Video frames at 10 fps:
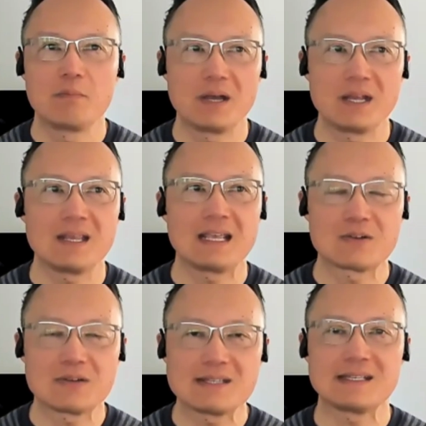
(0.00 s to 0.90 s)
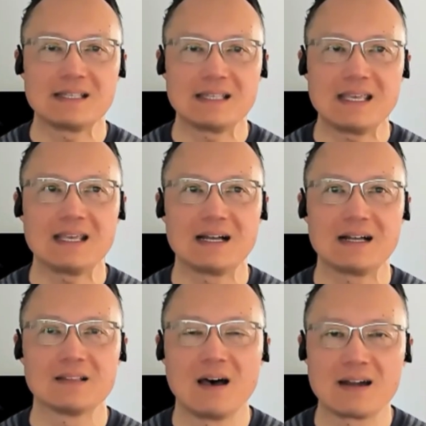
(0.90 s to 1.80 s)
but increasingly
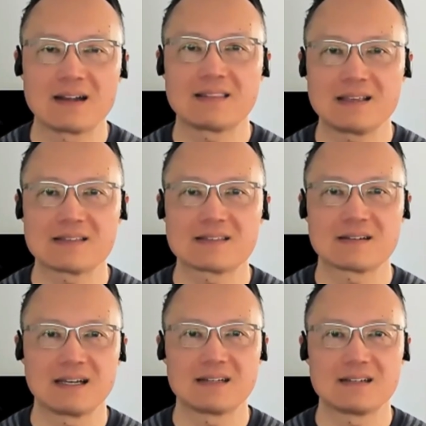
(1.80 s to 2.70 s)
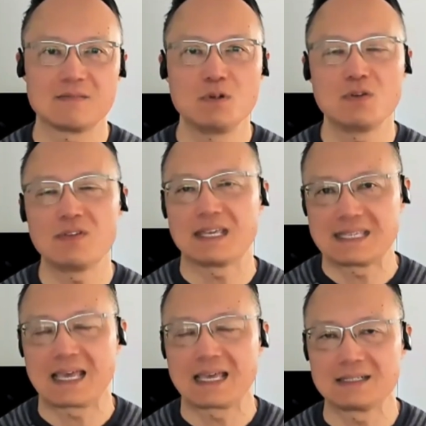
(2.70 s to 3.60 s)
a lot of things are kind of moving in
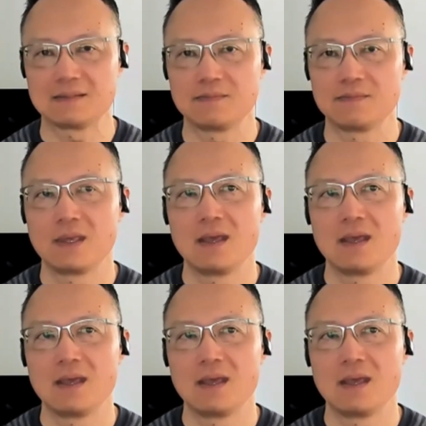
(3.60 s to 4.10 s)
tandem.